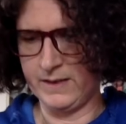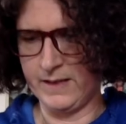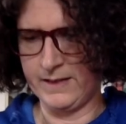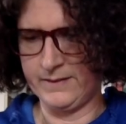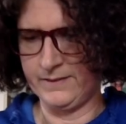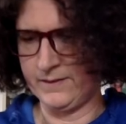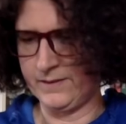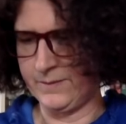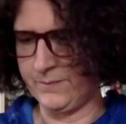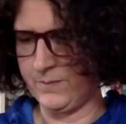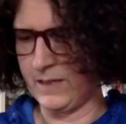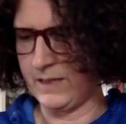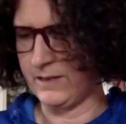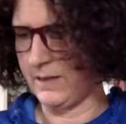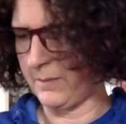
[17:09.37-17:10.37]
and
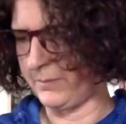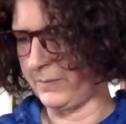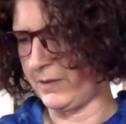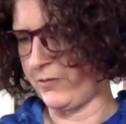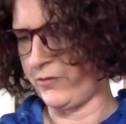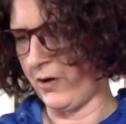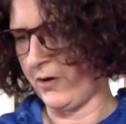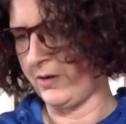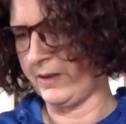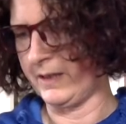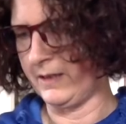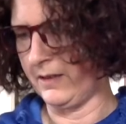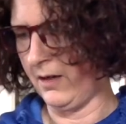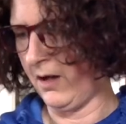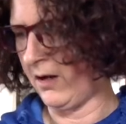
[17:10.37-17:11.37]
I'm enjoying
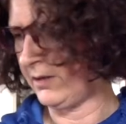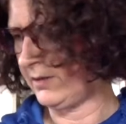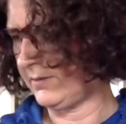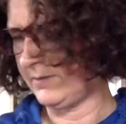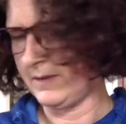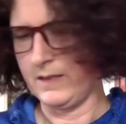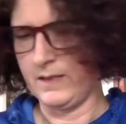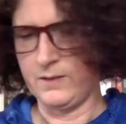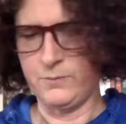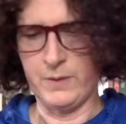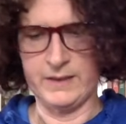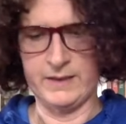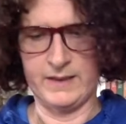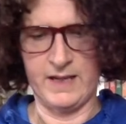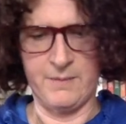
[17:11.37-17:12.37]
it a lot
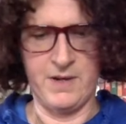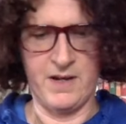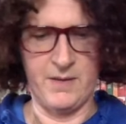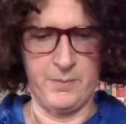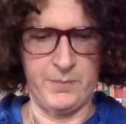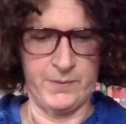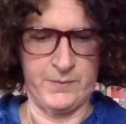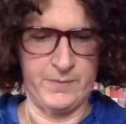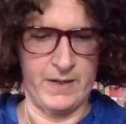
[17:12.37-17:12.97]
when it come up.